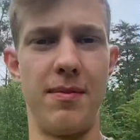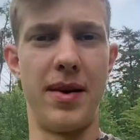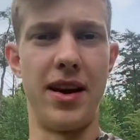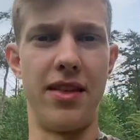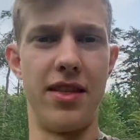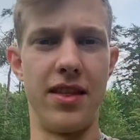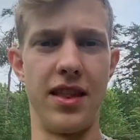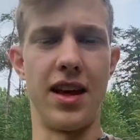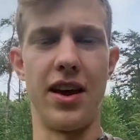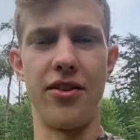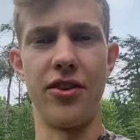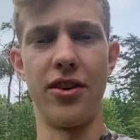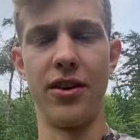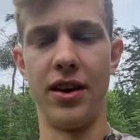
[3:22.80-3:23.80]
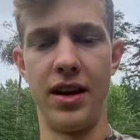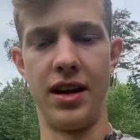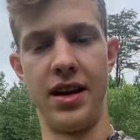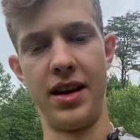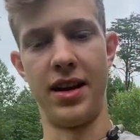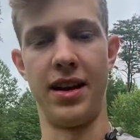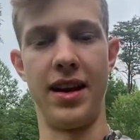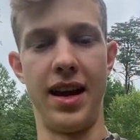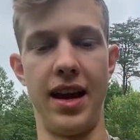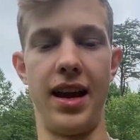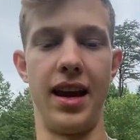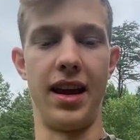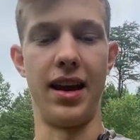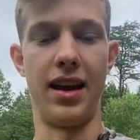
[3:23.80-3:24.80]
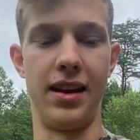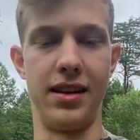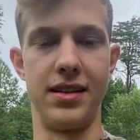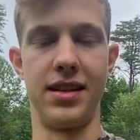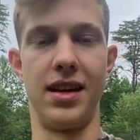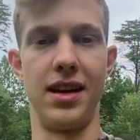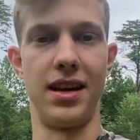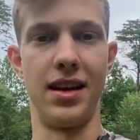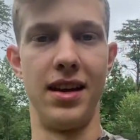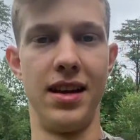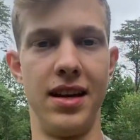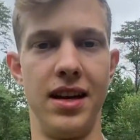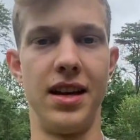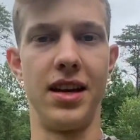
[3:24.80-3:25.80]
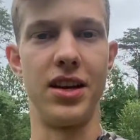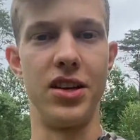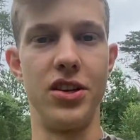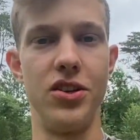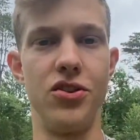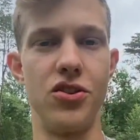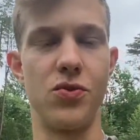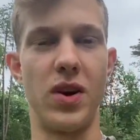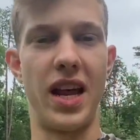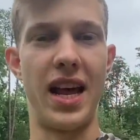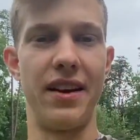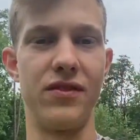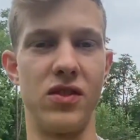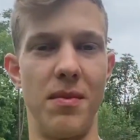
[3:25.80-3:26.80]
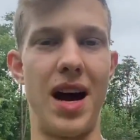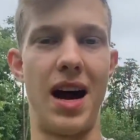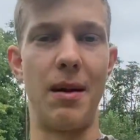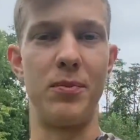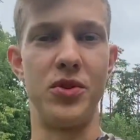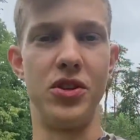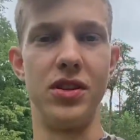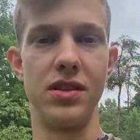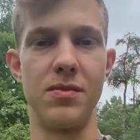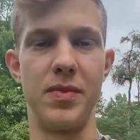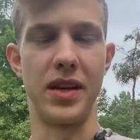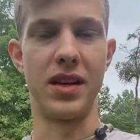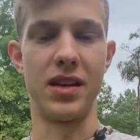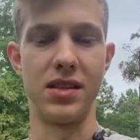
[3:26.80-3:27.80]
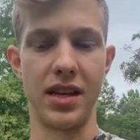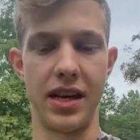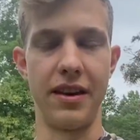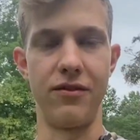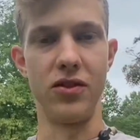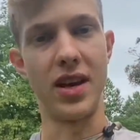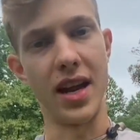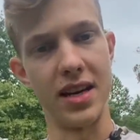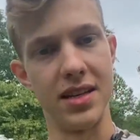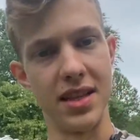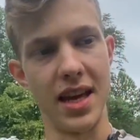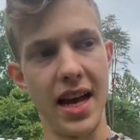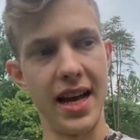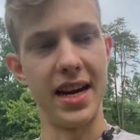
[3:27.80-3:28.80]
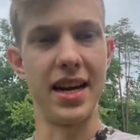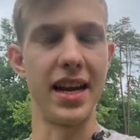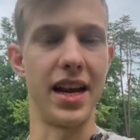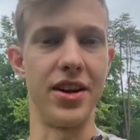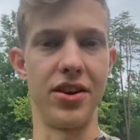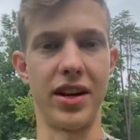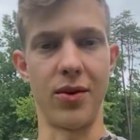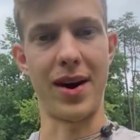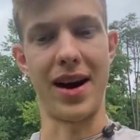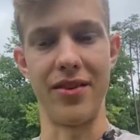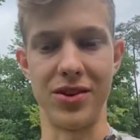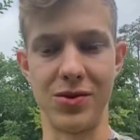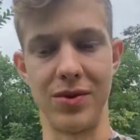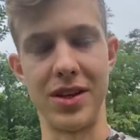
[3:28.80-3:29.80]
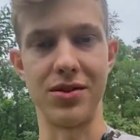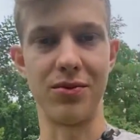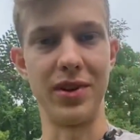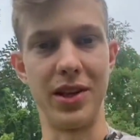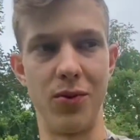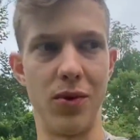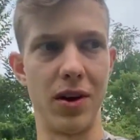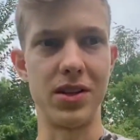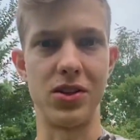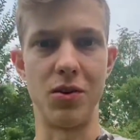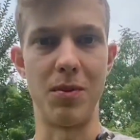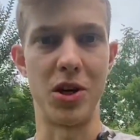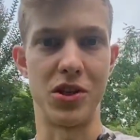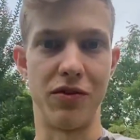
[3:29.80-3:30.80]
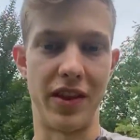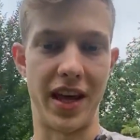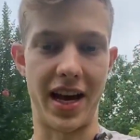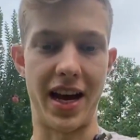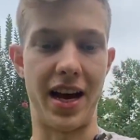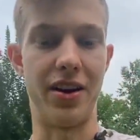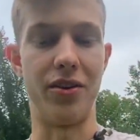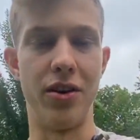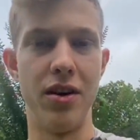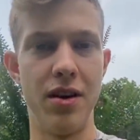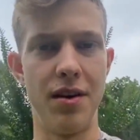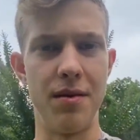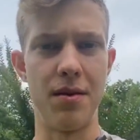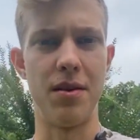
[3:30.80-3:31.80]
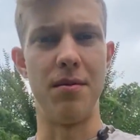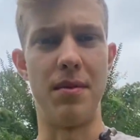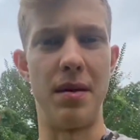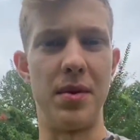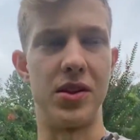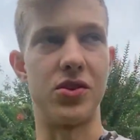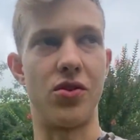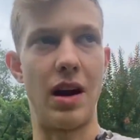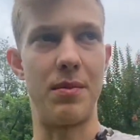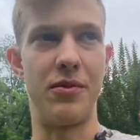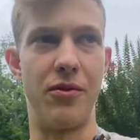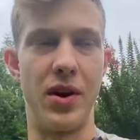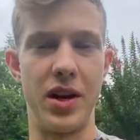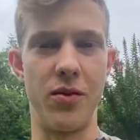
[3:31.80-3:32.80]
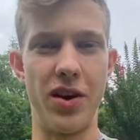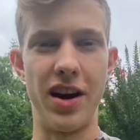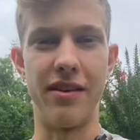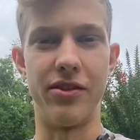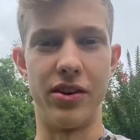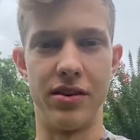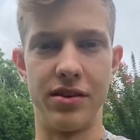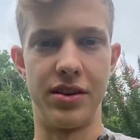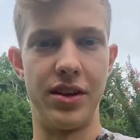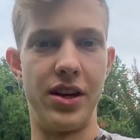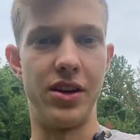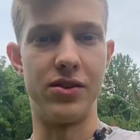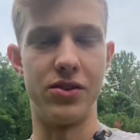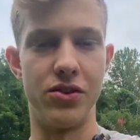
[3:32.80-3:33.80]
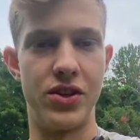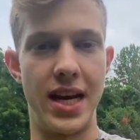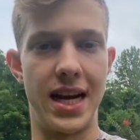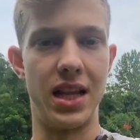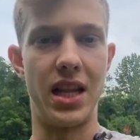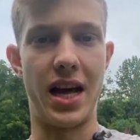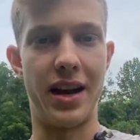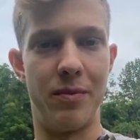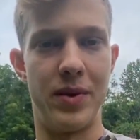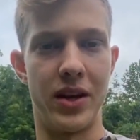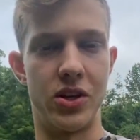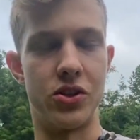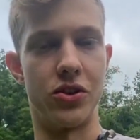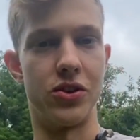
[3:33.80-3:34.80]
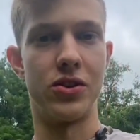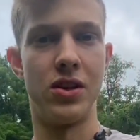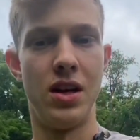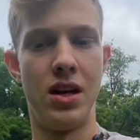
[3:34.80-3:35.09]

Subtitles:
better than the other, and you just want to have some options, because like if you get into the editing and you're like, wow, this one doesn't really work so much for that, or maybe it's cropped funny, whatever, so take a lot of pictures,